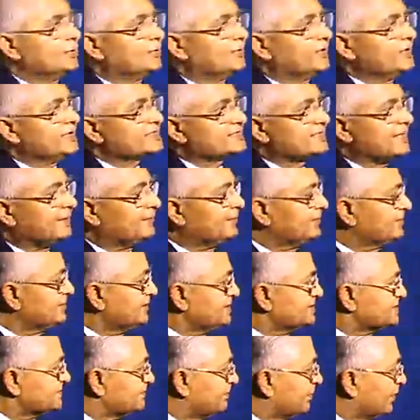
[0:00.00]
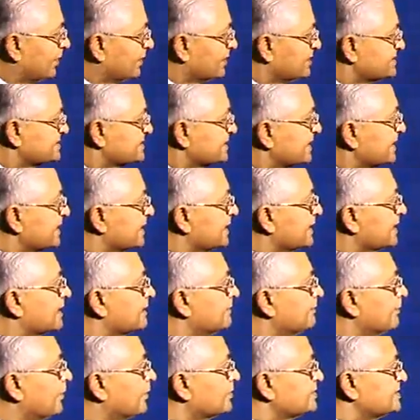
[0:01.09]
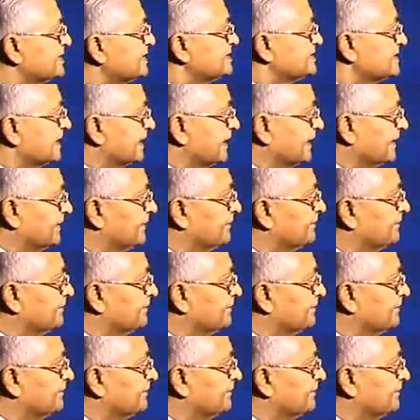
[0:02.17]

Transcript: look at some of these points in a little more detail.